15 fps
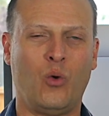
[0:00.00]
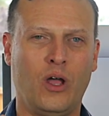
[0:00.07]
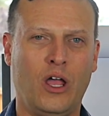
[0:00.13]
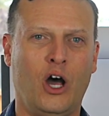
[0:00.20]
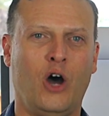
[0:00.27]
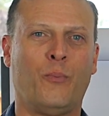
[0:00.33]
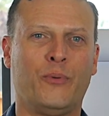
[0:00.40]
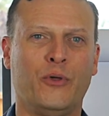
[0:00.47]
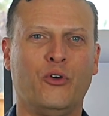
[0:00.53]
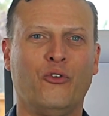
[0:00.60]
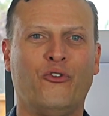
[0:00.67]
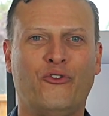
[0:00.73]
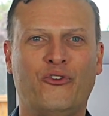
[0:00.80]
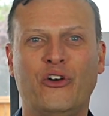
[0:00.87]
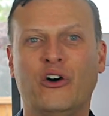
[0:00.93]
will help you
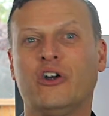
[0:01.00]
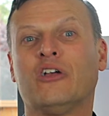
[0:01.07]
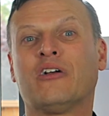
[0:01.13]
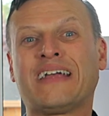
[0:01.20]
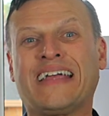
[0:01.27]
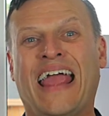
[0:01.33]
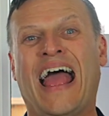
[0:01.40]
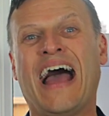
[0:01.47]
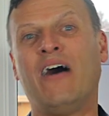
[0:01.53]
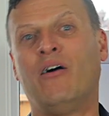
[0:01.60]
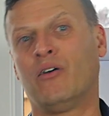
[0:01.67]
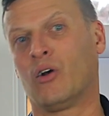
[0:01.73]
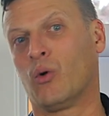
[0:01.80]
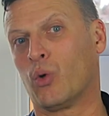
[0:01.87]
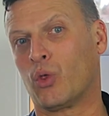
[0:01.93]
fill your
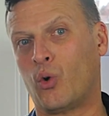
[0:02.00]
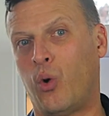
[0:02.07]
calendar with